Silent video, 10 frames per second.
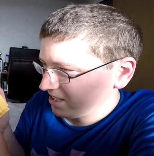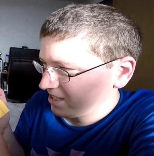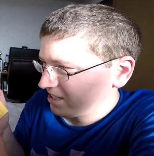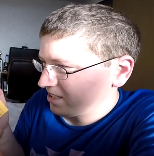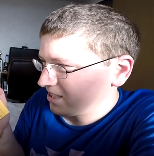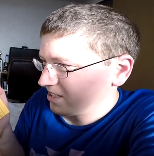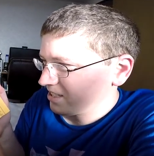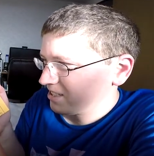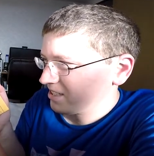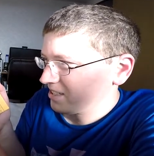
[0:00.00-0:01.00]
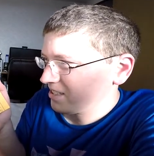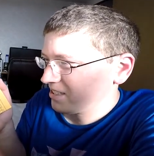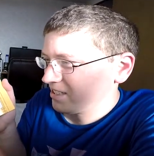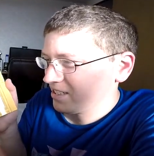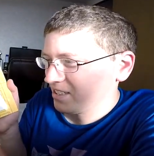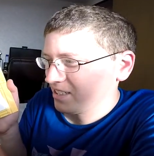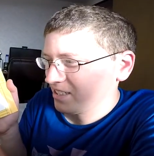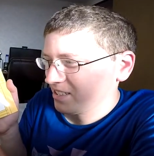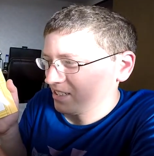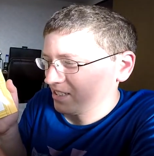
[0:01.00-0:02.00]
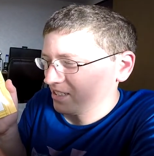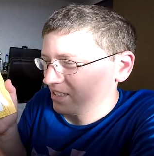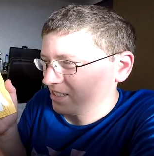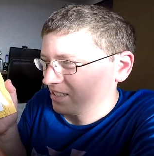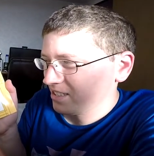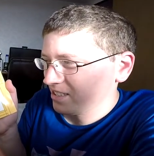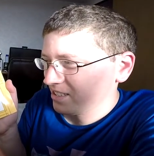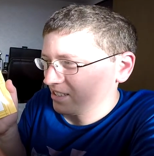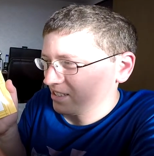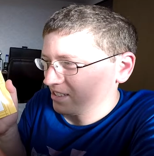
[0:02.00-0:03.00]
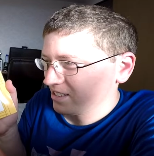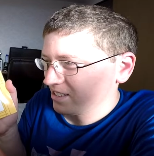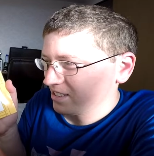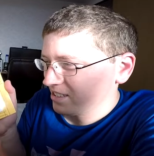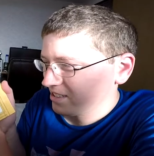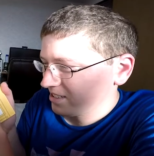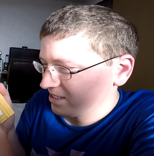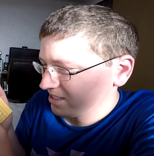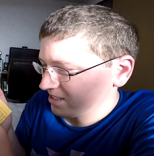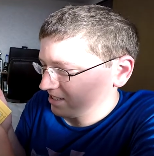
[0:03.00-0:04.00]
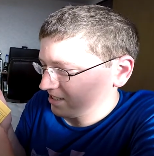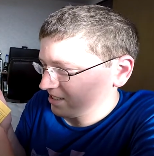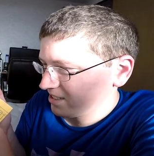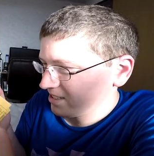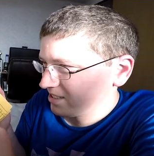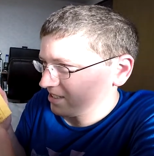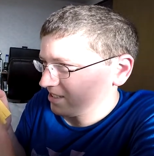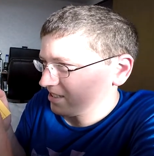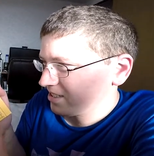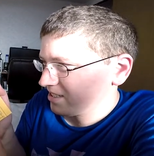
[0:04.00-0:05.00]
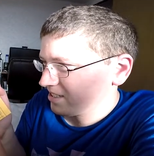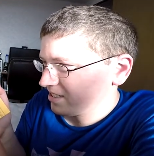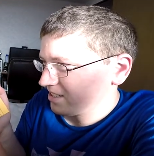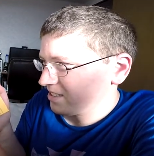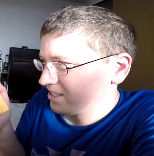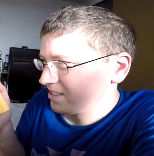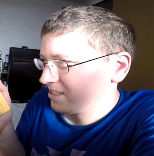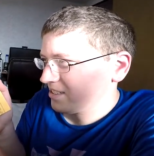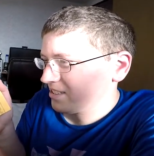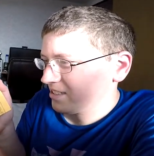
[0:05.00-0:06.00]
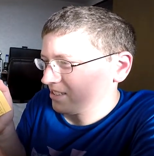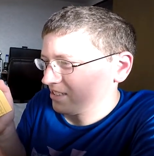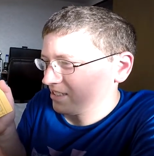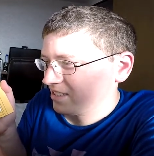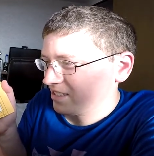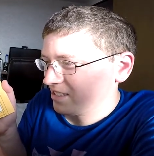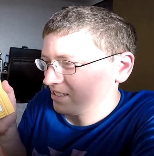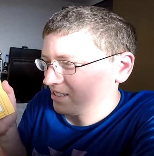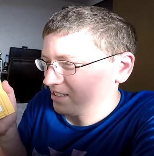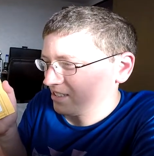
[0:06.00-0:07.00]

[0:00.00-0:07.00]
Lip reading: (no one is talking)